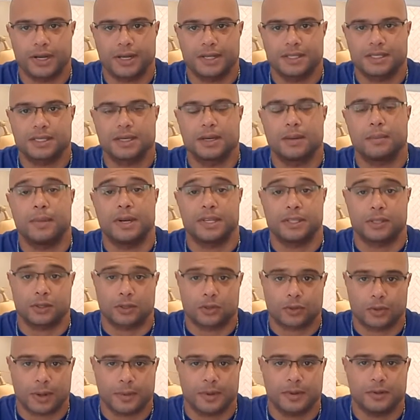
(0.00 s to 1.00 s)
us by
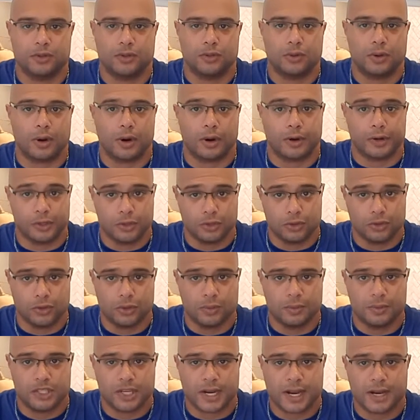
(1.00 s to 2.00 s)
subscribing to our
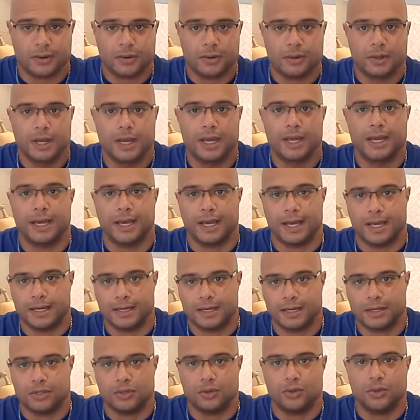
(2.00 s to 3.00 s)
YouTube channel
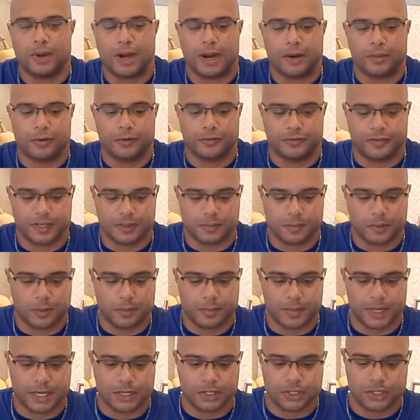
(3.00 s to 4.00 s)
and to our Facebook
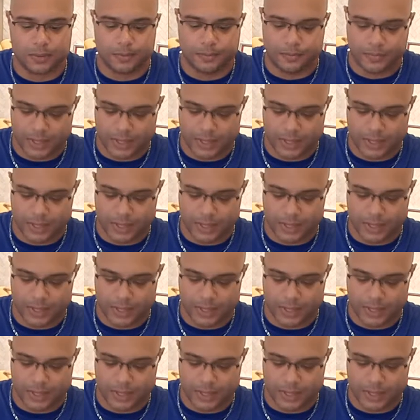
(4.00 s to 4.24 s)
page.